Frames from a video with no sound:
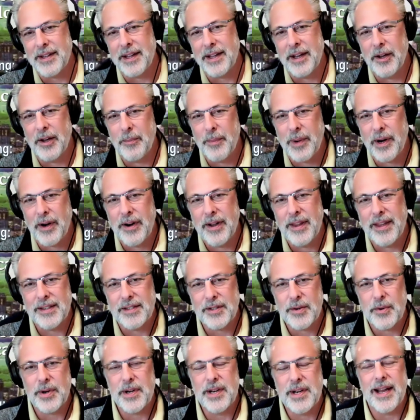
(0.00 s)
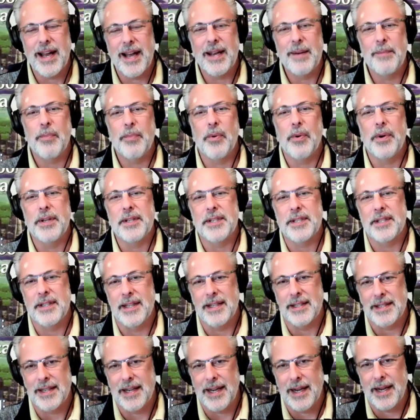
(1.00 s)
Hail Mary, they scored 9 points in
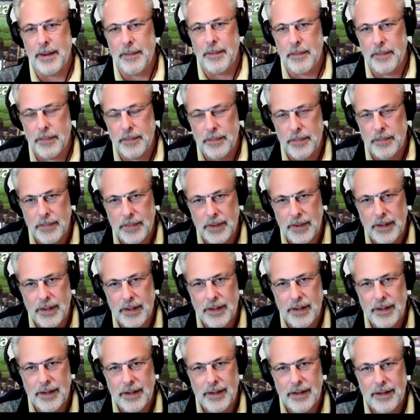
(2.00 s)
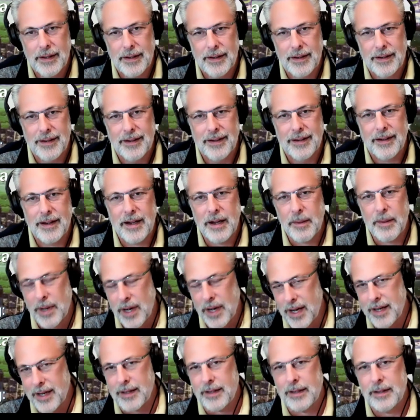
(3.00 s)
this game. Come
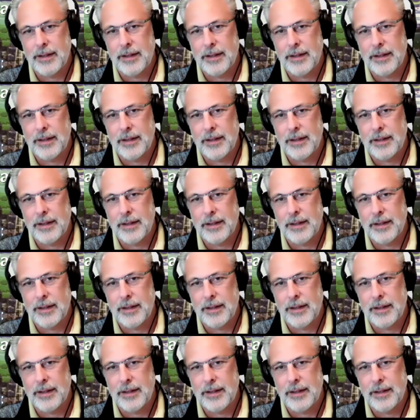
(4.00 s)
on.